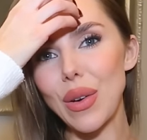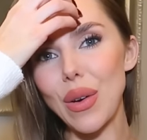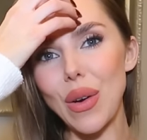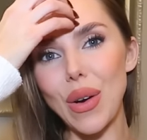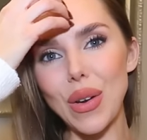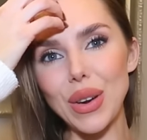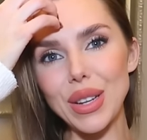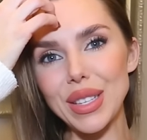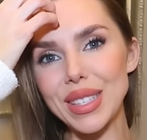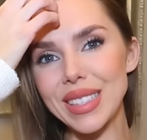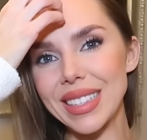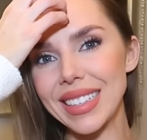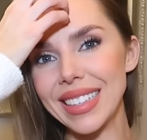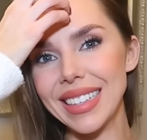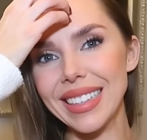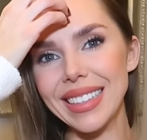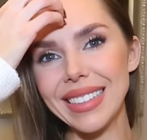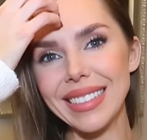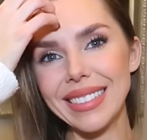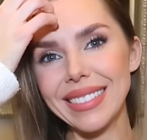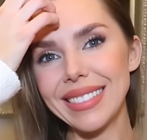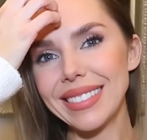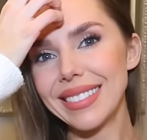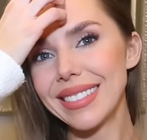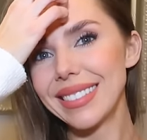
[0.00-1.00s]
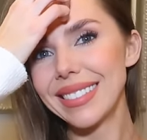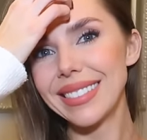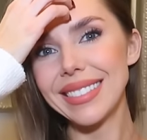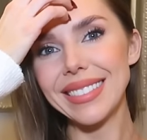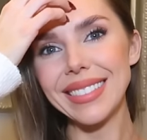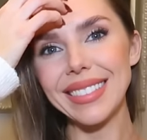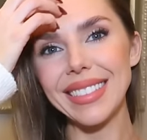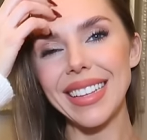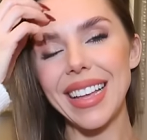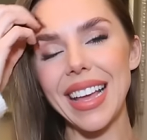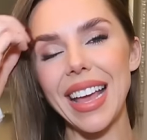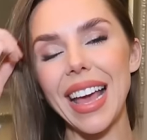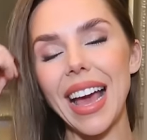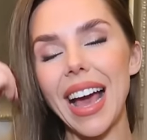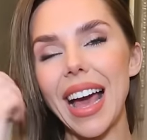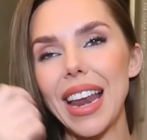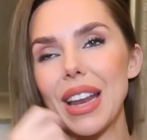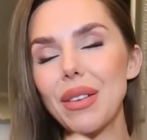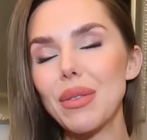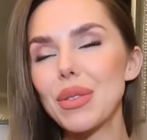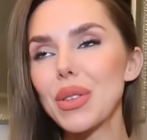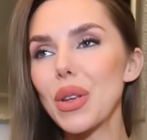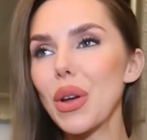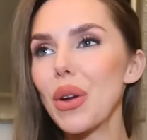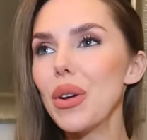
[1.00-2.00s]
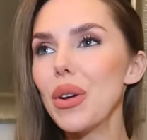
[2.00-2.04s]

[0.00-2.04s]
Honestly. And it was